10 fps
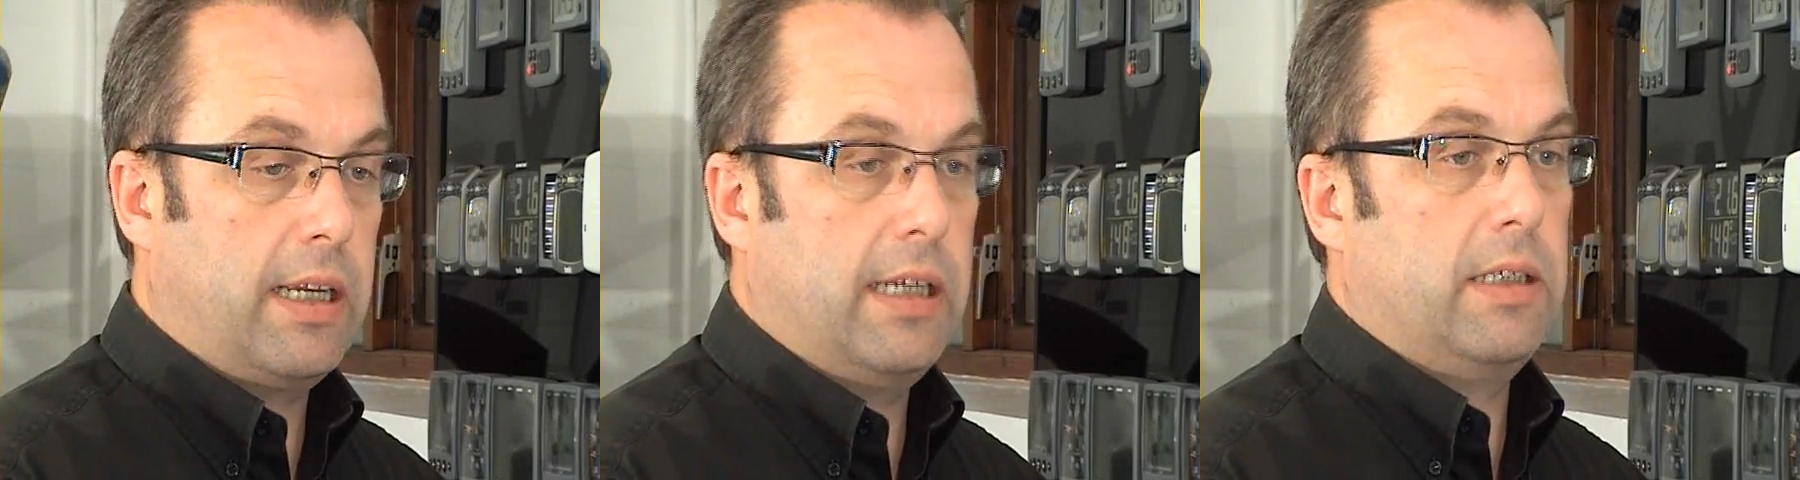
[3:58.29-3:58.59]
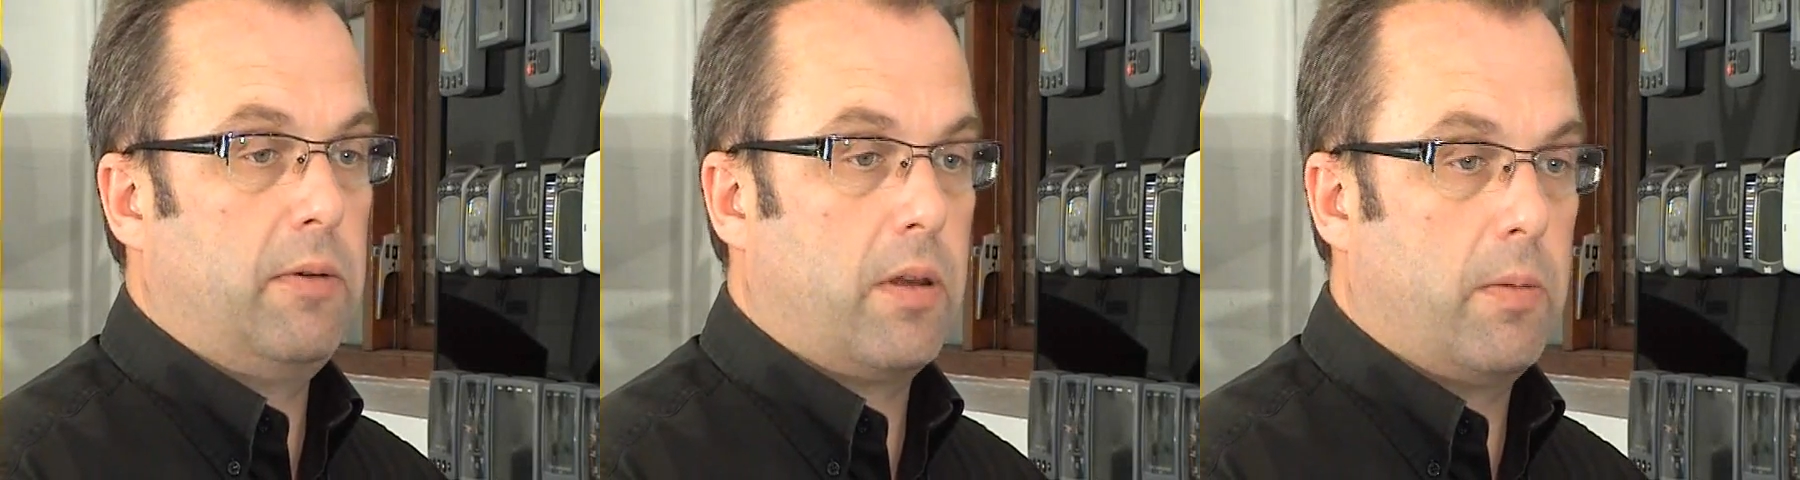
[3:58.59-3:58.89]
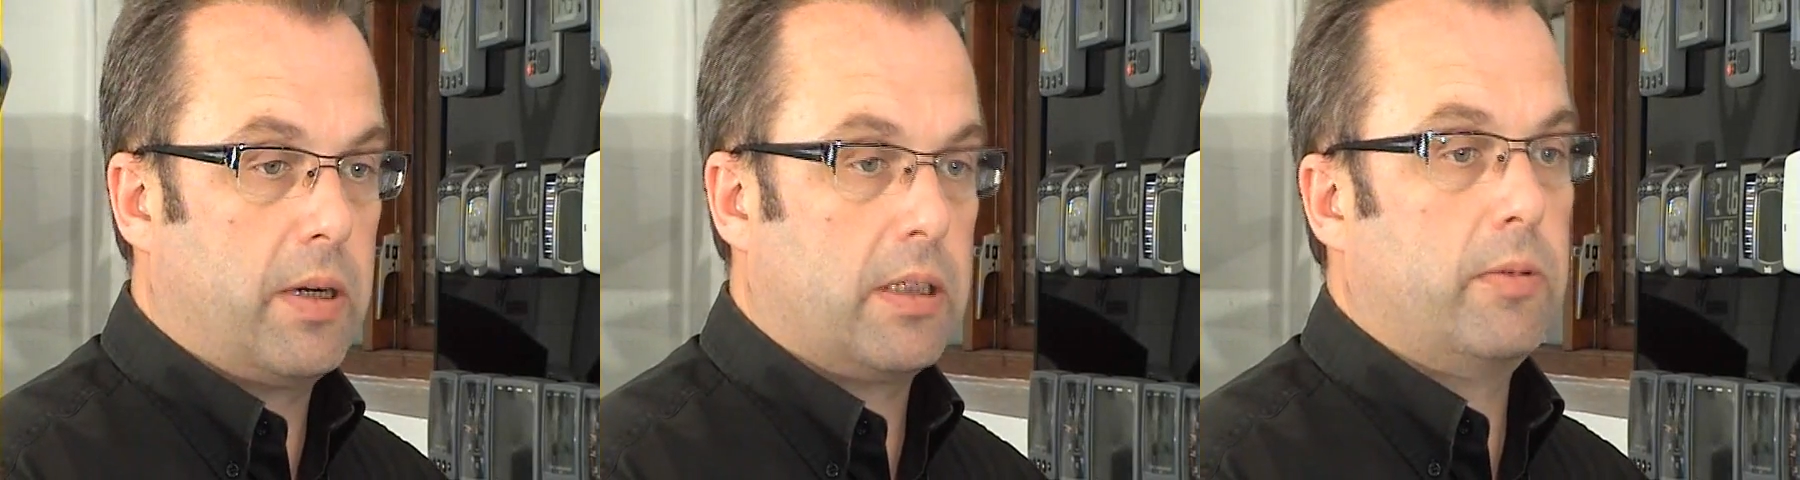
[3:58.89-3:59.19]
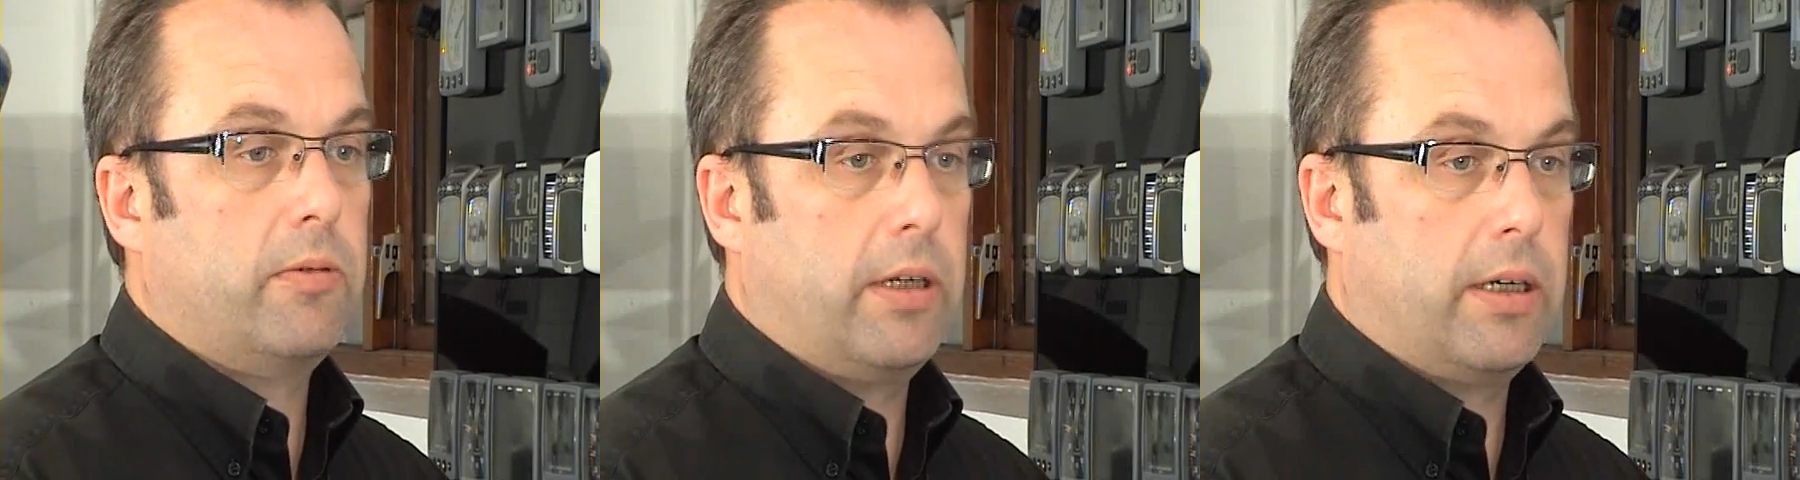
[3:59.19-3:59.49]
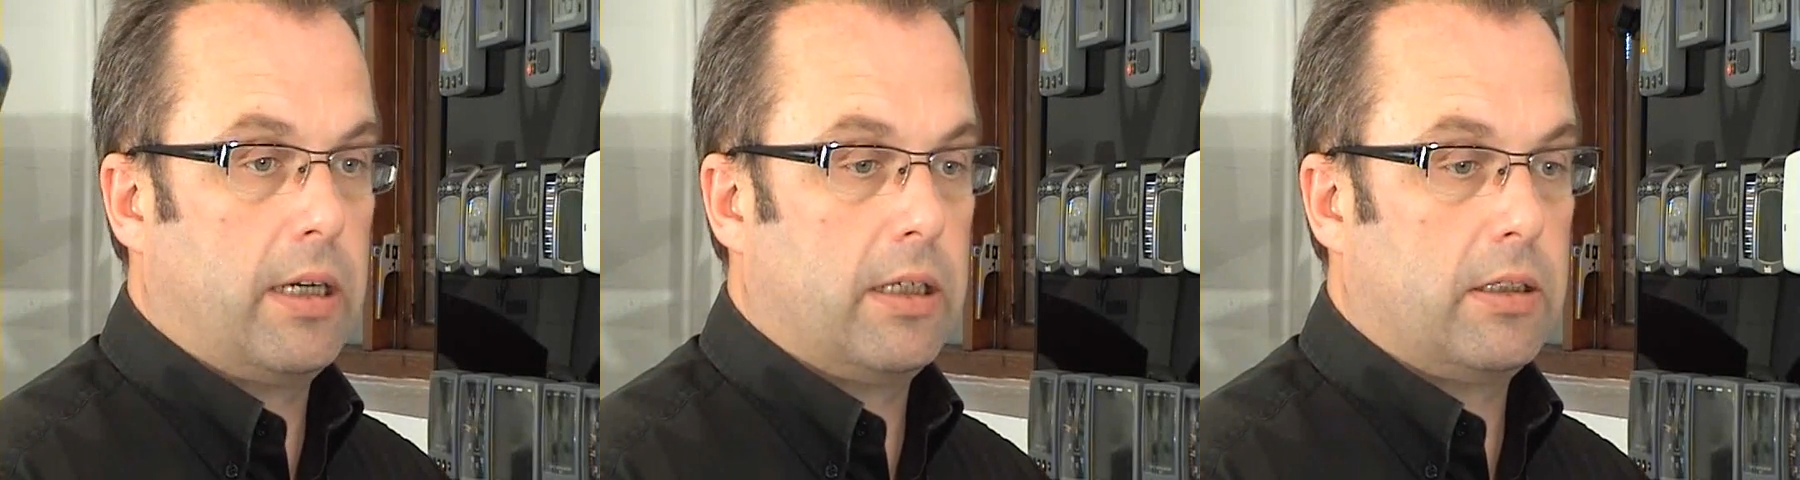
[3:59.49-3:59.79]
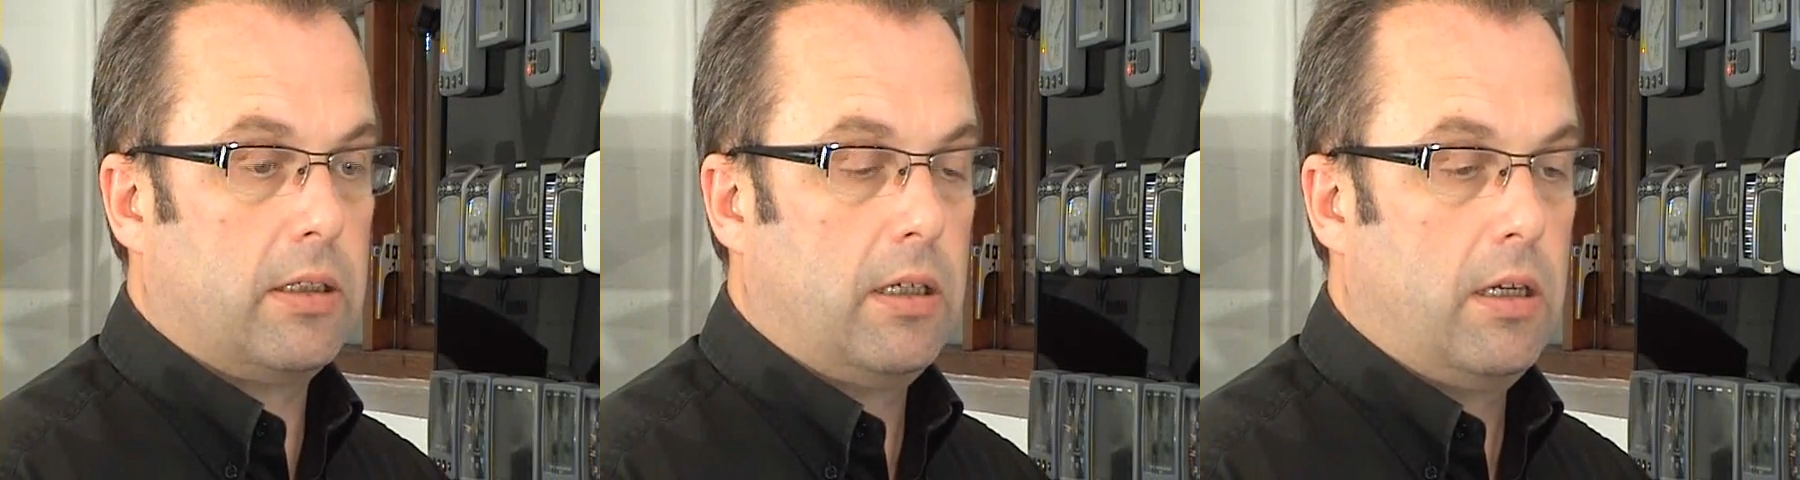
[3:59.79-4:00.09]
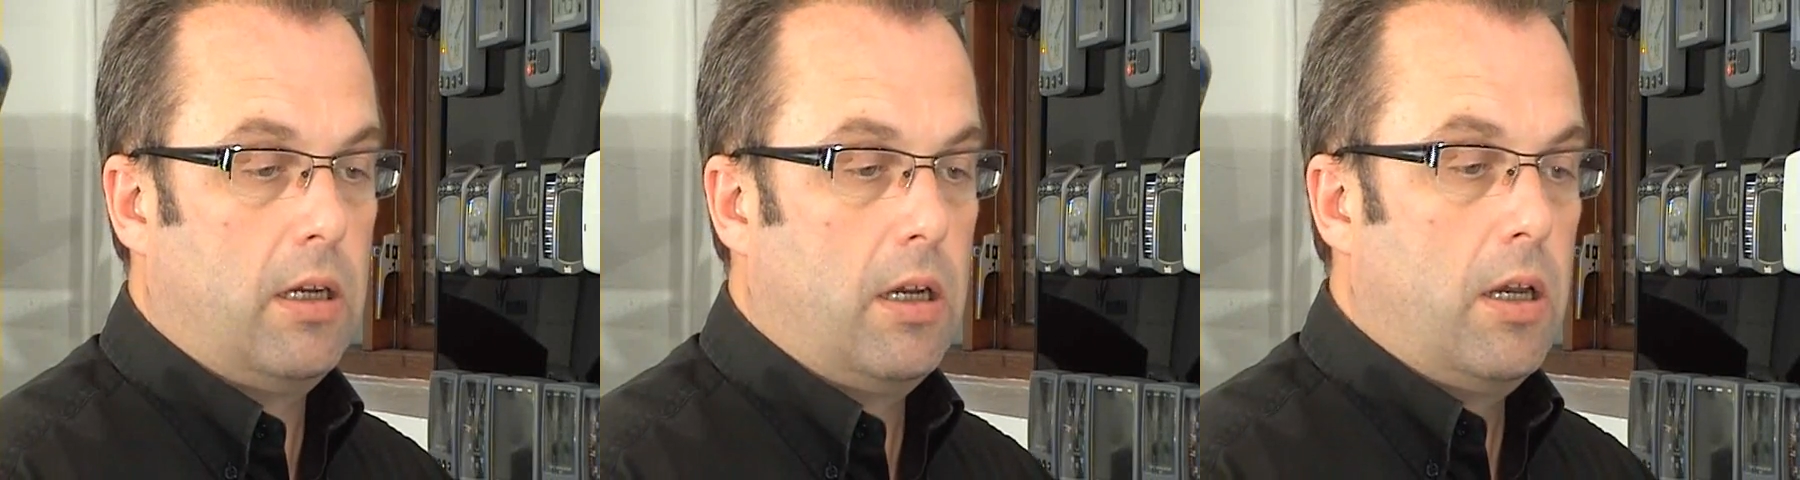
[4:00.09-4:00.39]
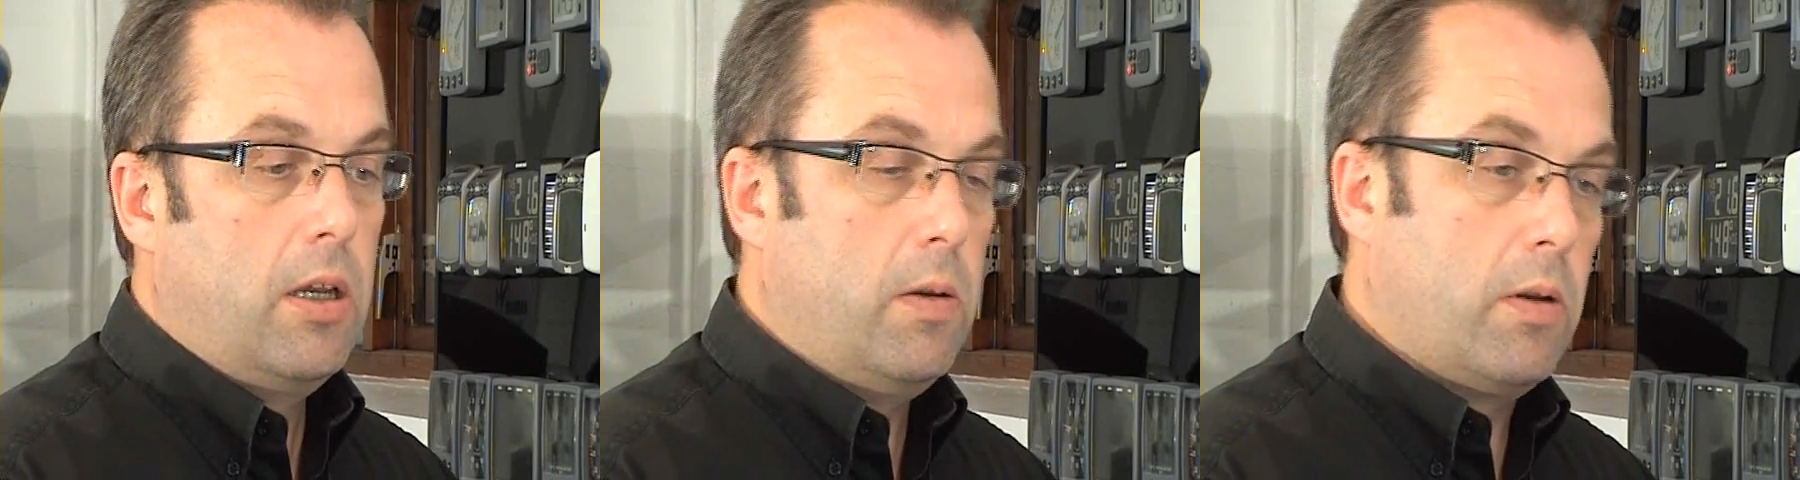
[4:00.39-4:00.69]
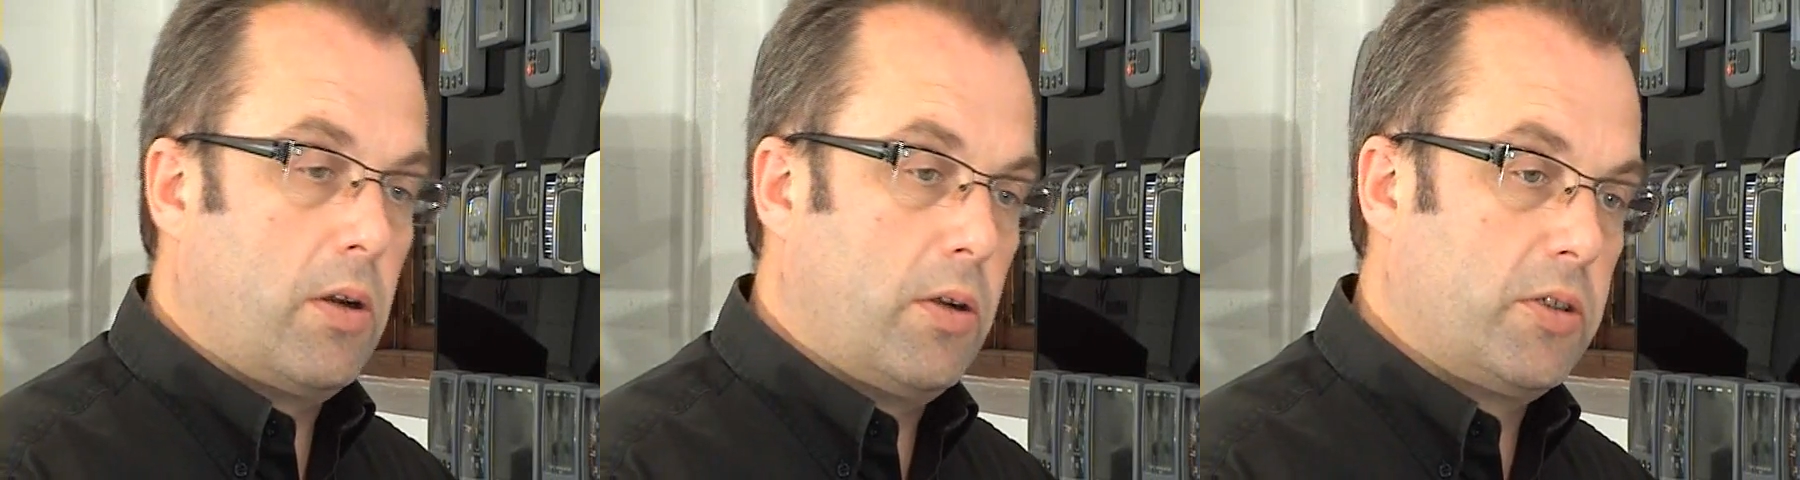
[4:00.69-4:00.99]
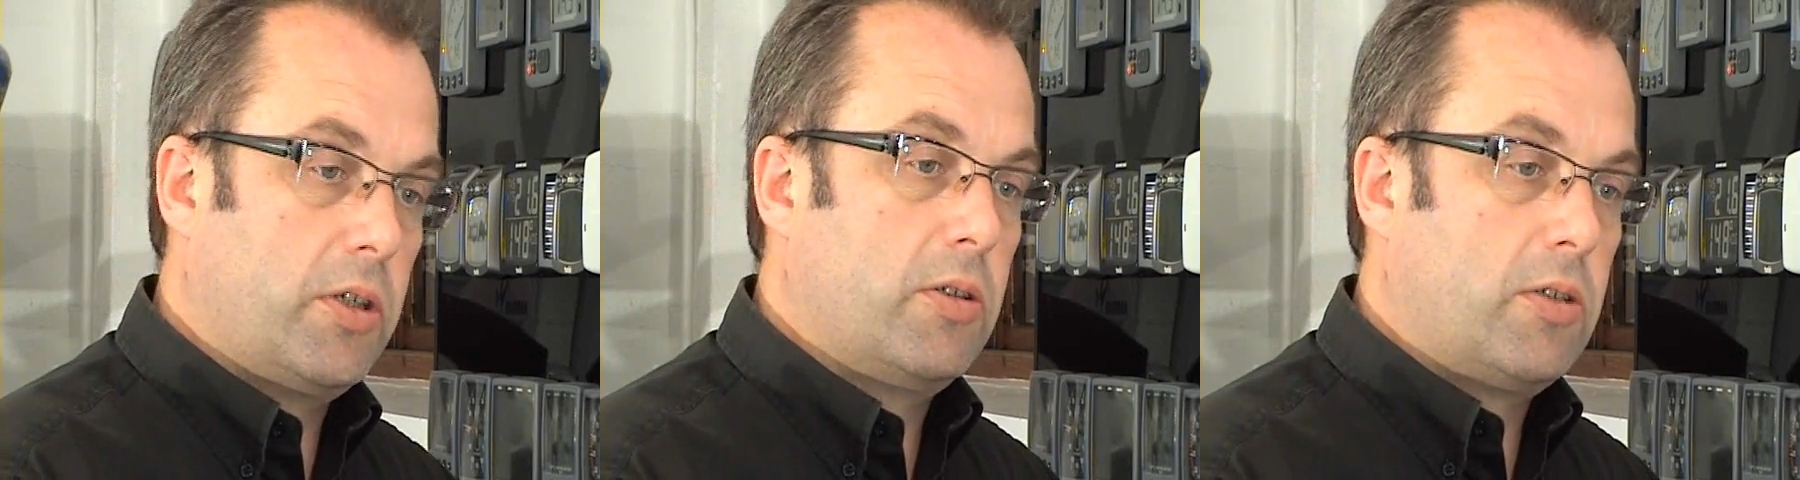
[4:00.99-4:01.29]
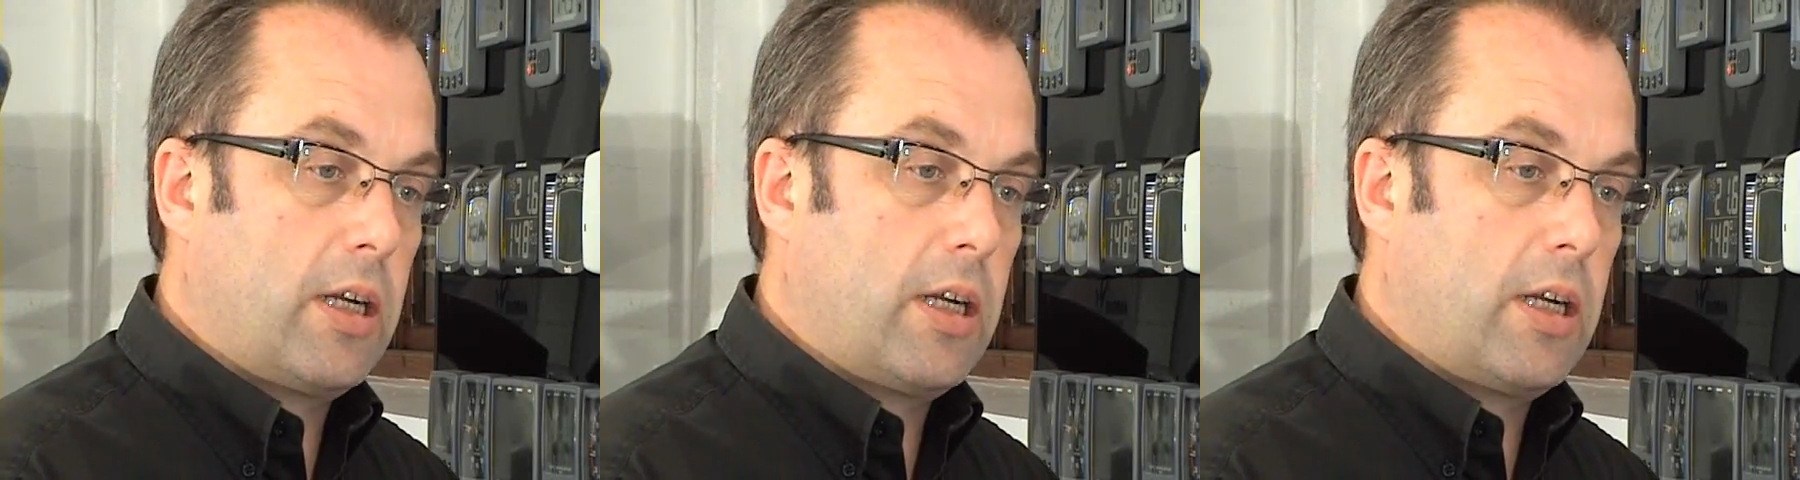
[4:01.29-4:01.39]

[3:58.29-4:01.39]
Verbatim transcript: easy with compatible radars. You can also